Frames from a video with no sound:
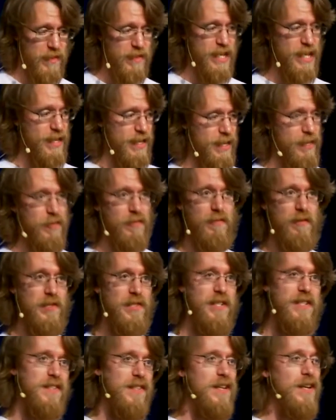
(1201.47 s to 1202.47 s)
attending
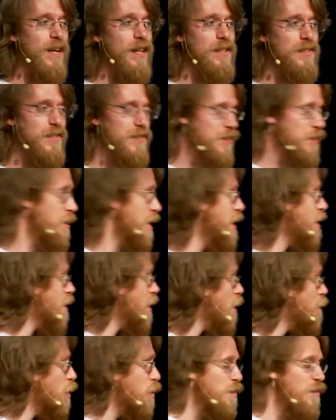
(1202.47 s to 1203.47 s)
universities and colleges, you'll get a
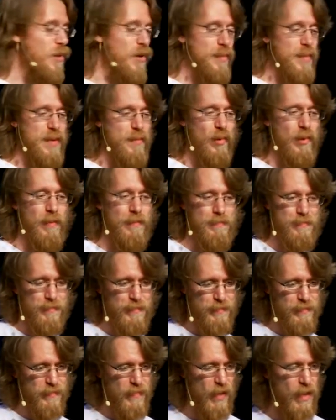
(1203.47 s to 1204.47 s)
couple more people.
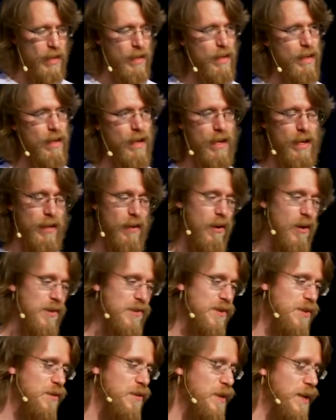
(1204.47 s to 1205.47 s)

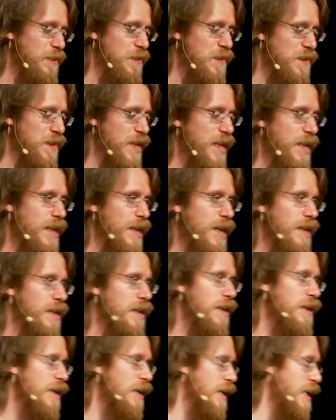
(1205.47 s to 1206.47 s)
Also, I would say that
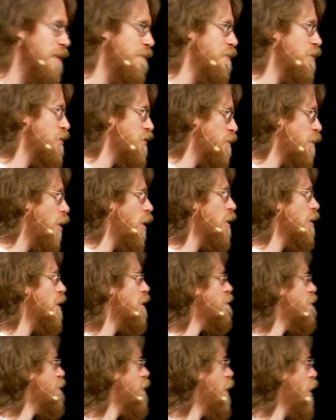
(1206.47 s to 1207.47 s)
if you're small
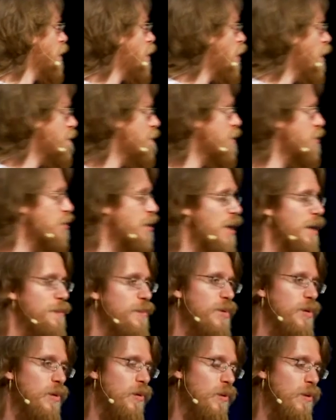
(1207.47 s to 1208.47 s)
enough, a coffee
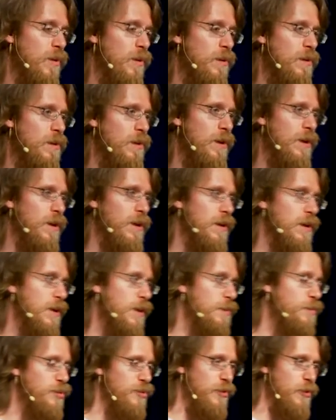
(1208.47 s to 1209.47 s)
shop or
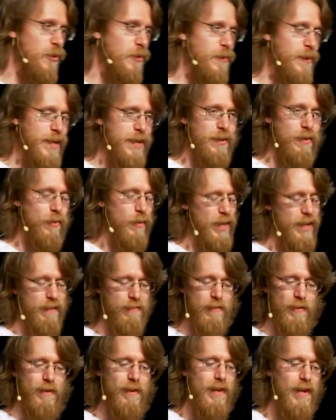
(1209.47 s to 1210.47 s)
a brewery or
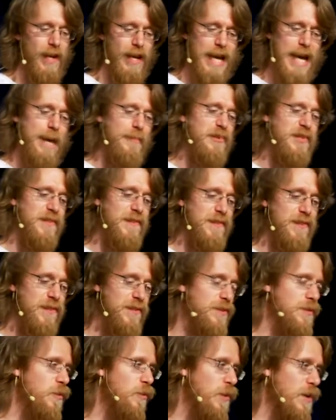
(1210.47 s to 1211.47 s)
whatever happens
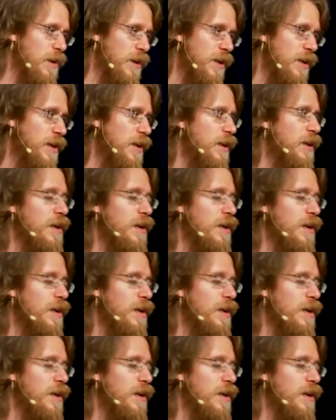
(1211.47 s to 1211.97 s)
to work,